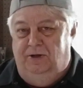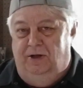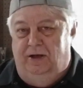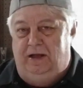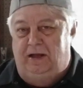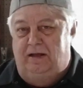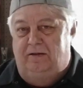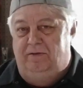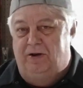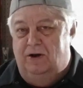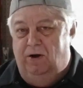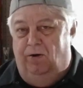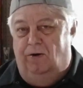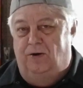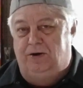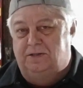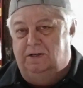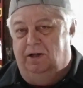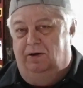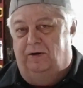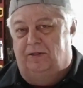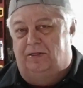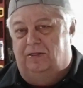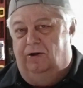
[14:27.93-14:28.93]
You, even though
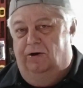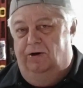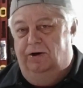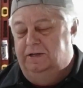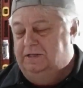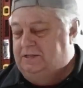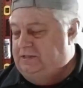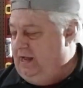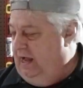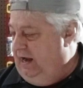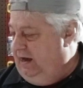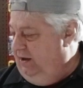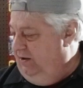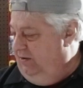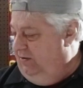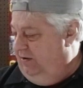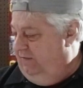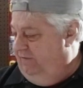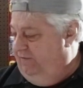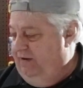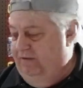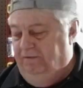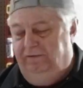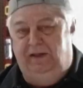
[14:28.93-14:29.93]
it's a 30 second
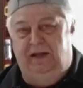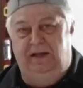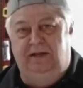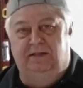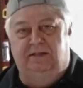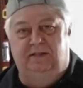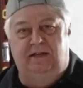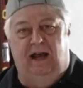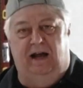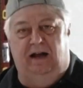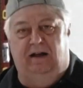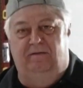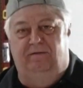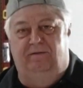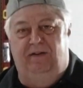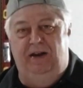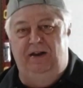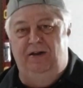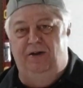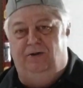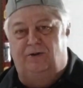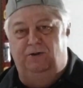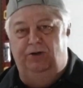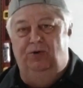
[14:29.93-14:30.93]
or a 15 second
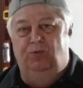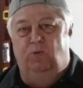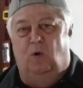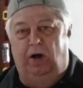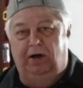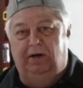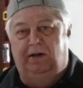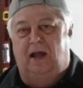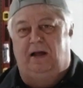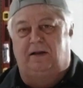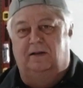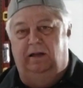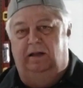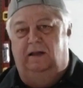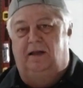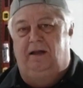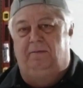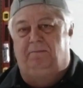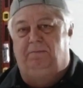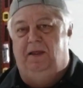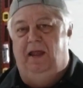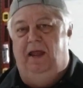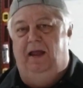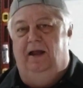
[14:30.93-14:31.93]
video, you want that to
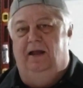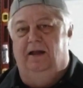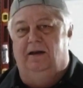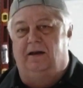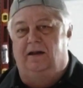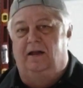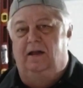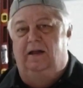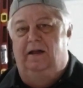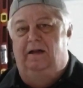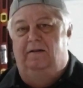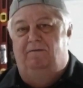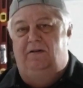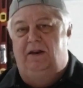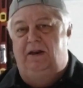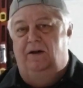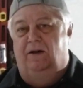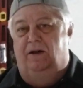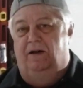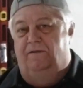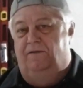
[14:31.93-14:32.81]
keep taking video.